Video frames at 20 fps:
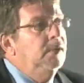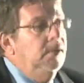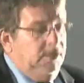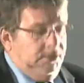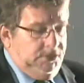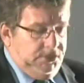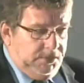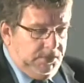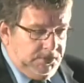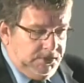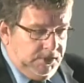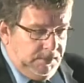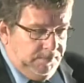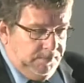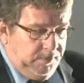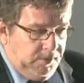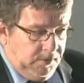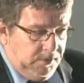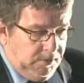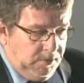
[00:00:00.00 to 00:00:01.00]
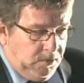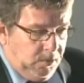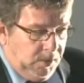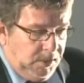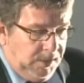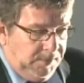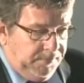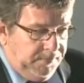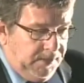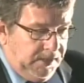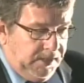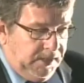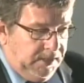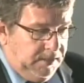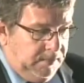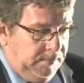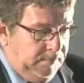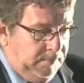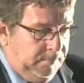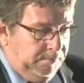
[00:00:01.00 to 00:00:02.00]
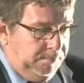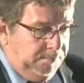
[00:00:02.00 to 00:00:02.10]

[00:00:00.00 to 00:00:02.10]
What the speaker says: are searching for qualified